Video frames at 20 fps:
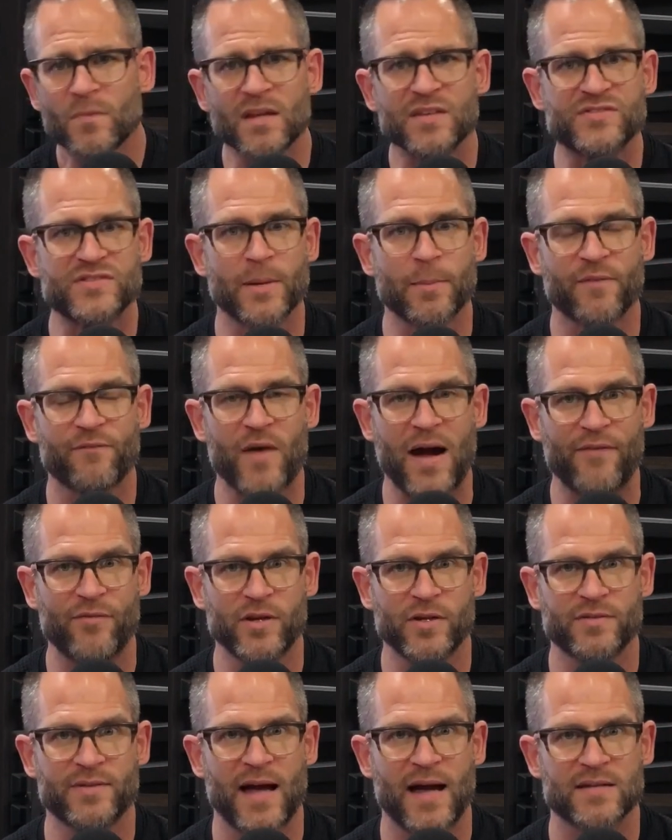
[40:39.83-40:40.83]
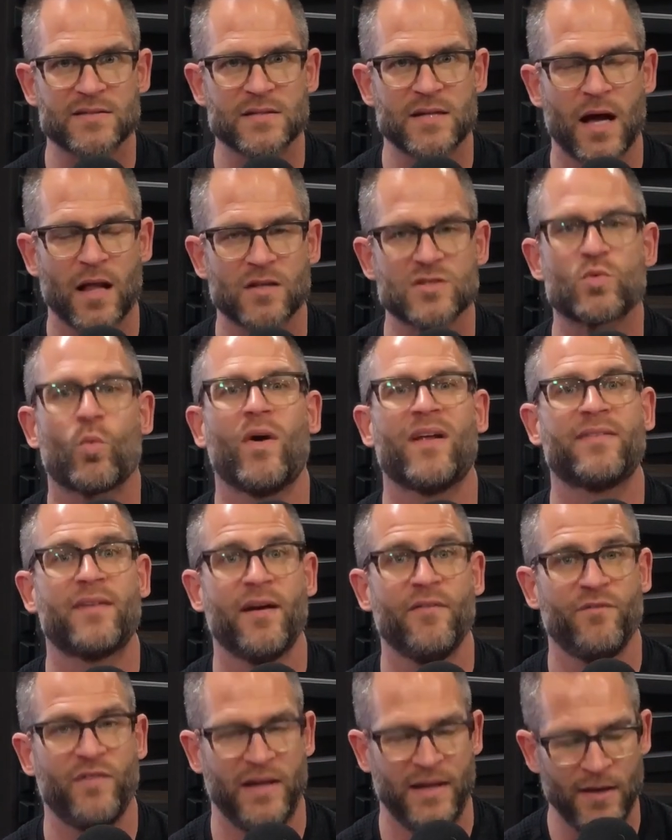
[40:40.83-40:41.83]
Some are $500,000,
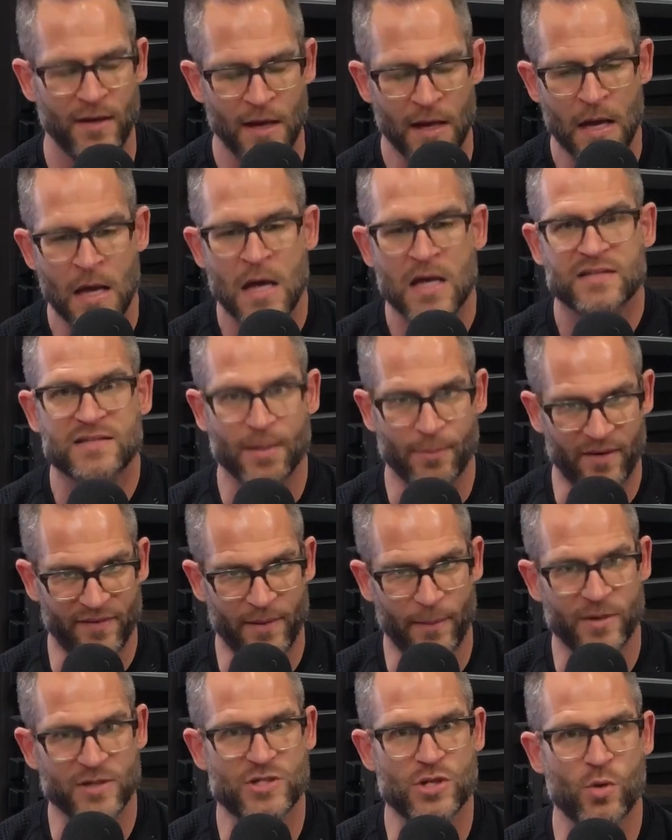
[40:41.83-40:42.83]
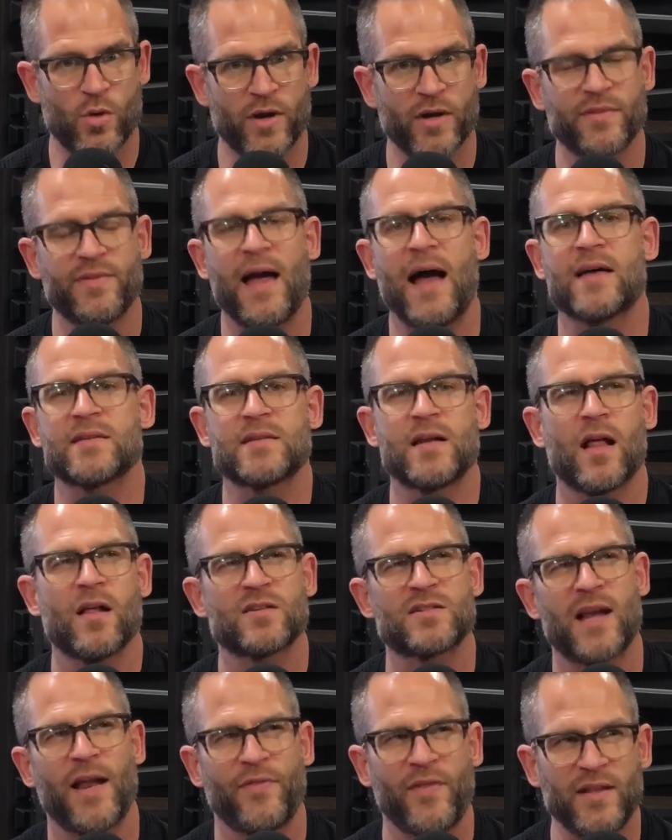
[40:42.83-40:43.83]
one-time fee. Some of them are $200,000.
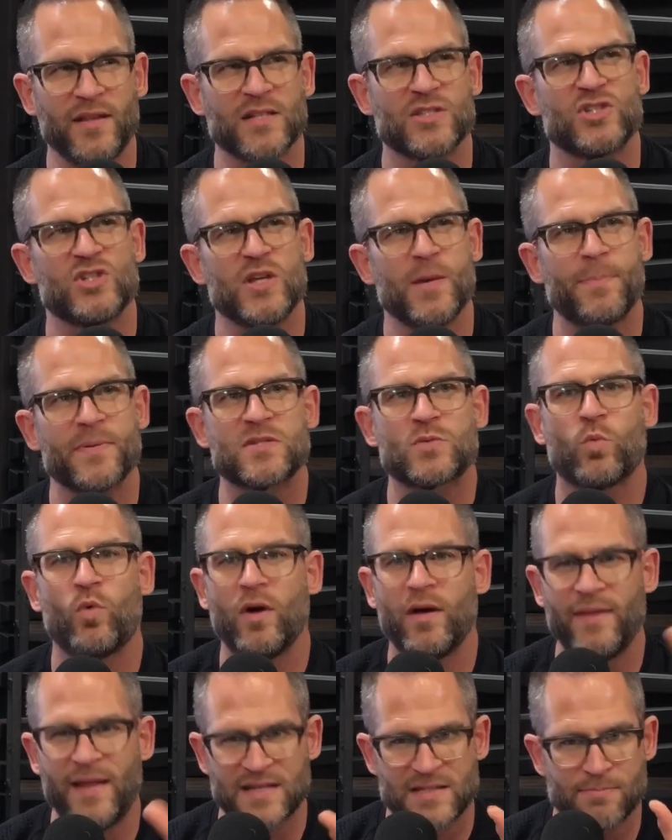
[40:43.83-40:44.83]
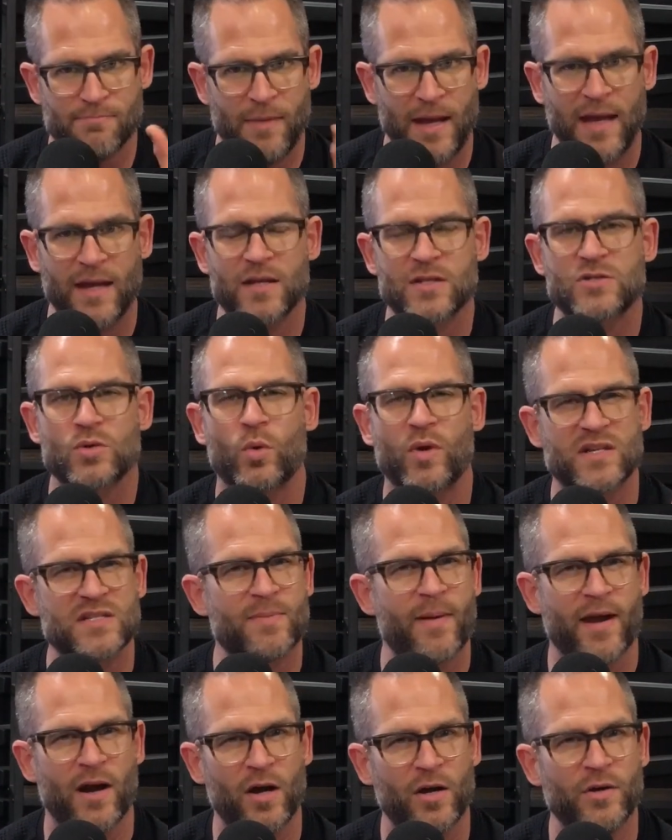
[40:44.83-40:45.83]
And I think the cheapest one that's mandatory is
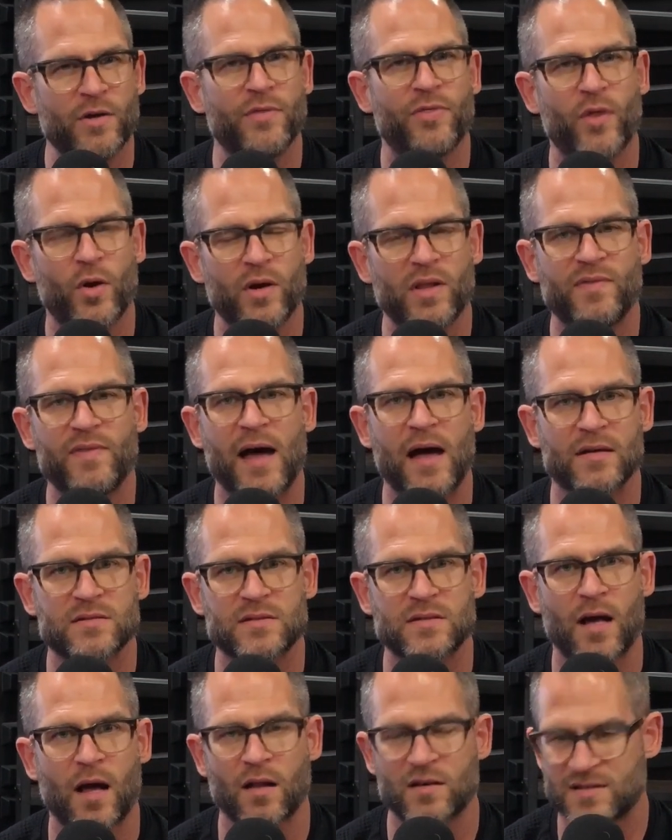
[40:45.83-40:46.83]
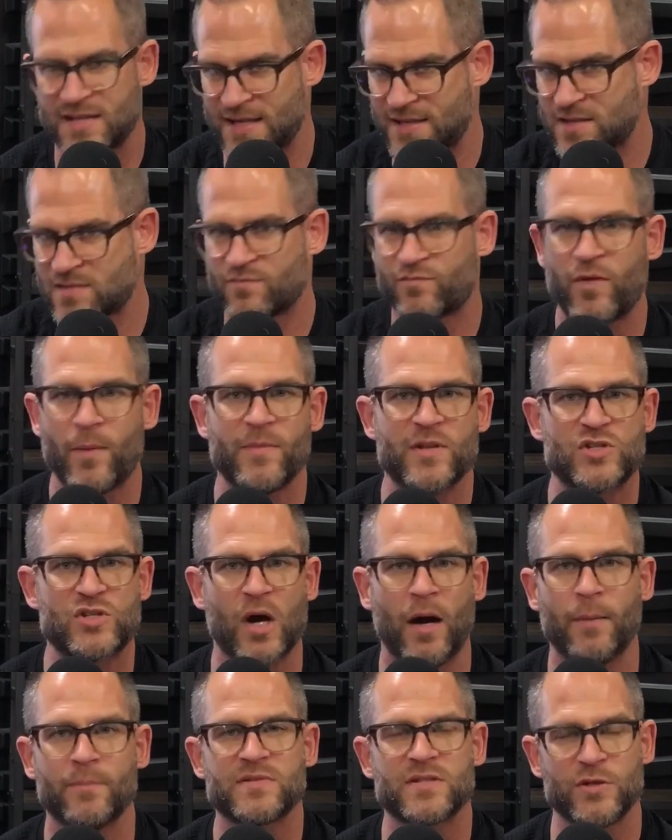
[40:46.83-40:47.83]
about $130,000. That's from the
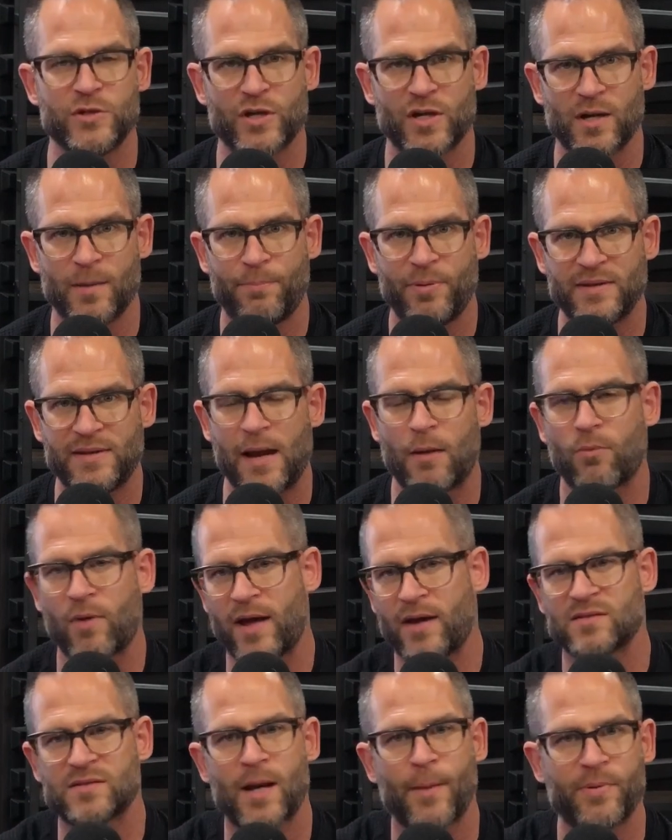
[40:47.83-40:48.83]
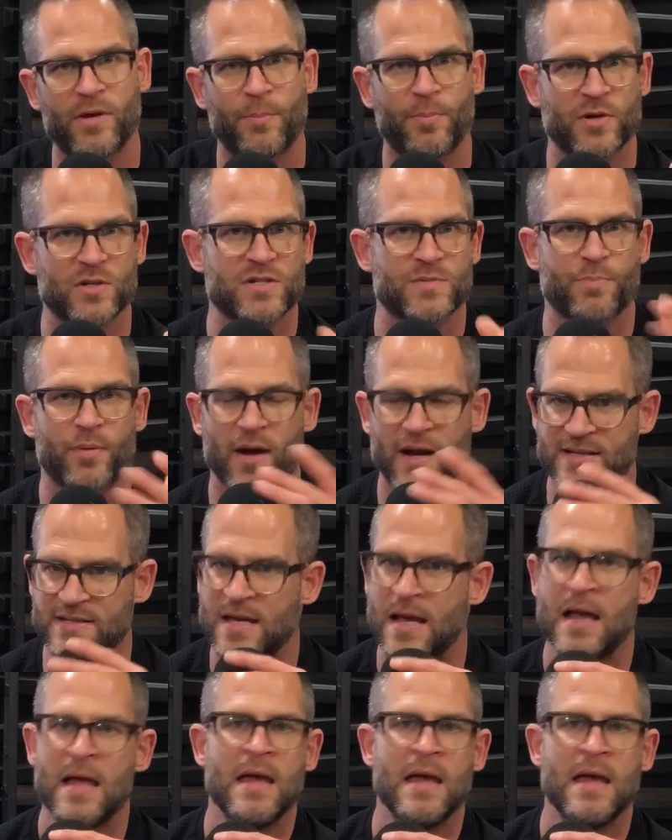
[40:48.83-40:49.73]
jump. So you're going to put that right on top of your purchase price.